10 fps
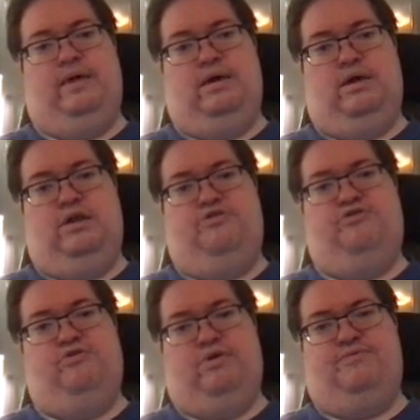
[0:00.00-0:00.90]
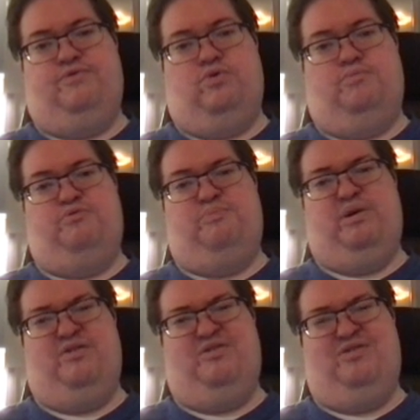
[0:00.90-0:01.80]
In its strict form,
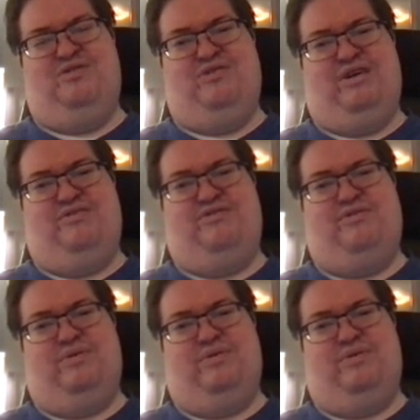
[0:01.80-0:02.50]
sparsity says